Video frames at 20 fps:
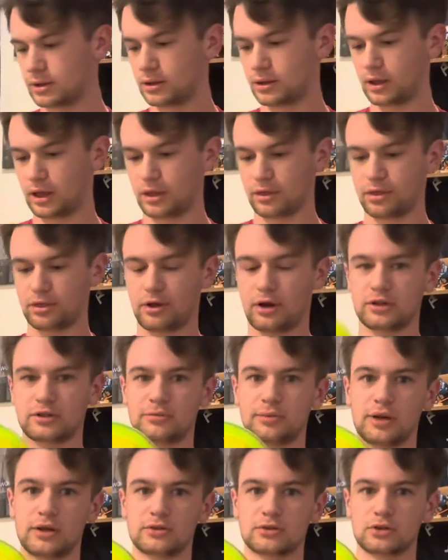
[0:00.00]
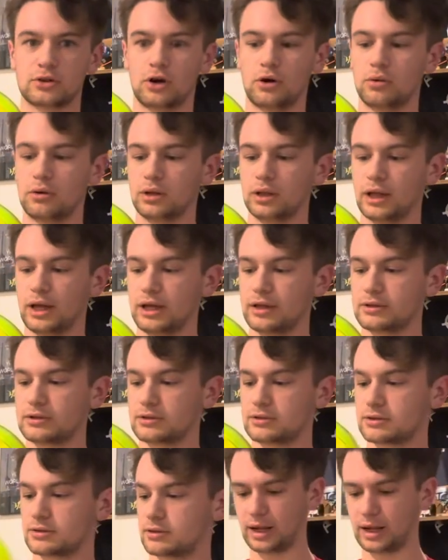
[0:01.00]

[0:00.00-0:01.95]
a ThoughtSpace Coalesce.